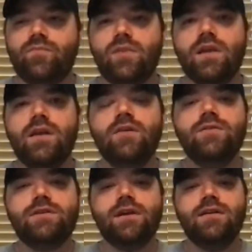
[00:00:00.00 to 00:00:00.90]

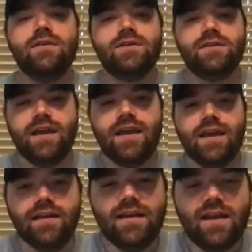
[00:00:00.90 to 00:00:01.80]
just
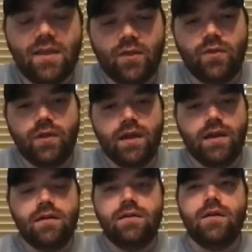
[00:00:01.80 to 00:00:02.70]
understand
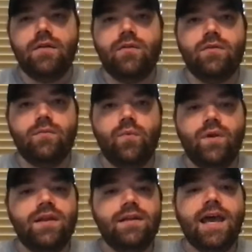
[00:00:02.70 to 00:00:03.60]
that we
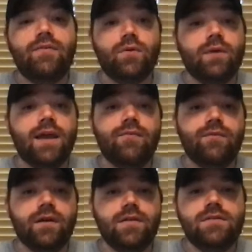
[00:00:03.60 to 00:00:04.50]
need to have the right
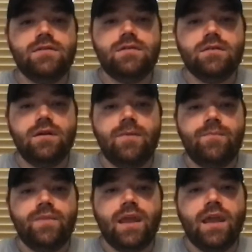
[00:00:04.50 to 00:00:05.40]
friends,
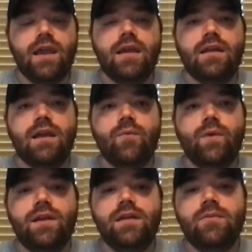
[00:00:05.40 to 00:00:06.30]
and
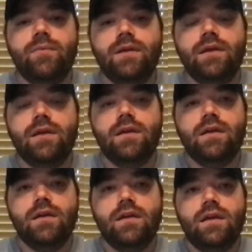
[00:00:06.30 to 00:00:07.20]
we need to be
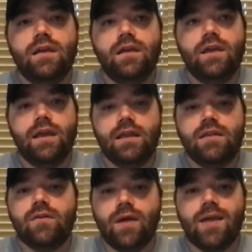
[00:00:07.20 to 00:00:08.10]
in
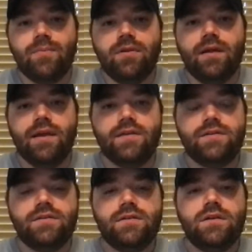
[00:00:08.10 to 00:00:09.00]
the right
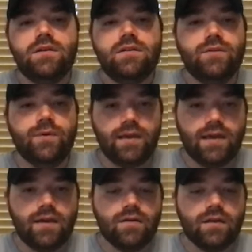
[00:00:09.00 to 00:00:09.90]
place to
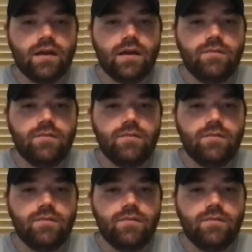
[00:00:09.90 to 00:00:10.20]
encounter God.